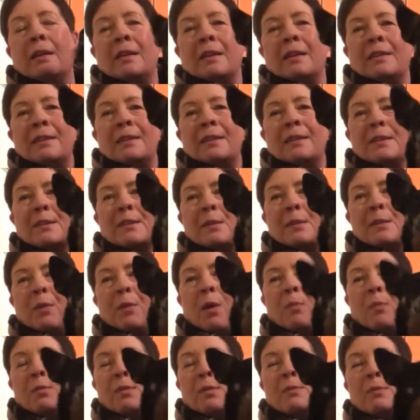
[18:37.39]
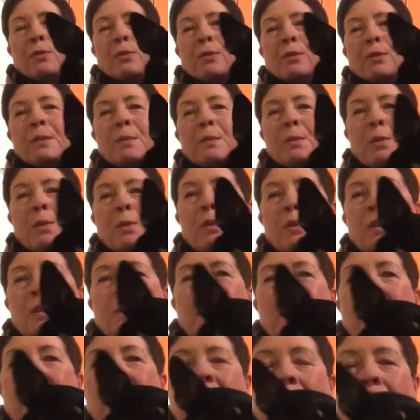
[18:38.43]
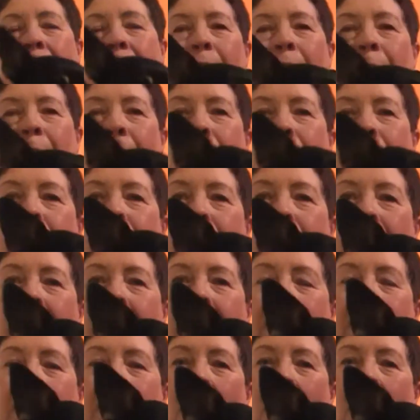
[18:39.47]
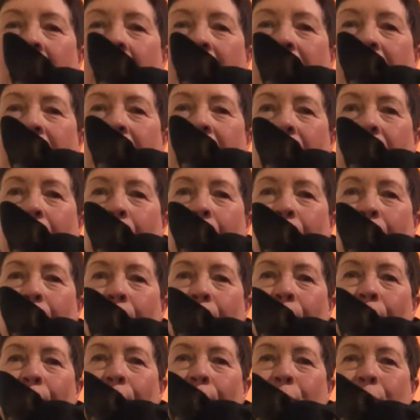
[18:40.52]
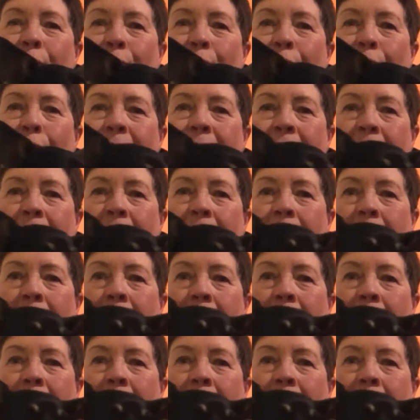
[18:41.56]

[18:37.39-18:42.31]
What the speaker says: This is the problem. You could speak to her, but they can't see you if you're on a screen.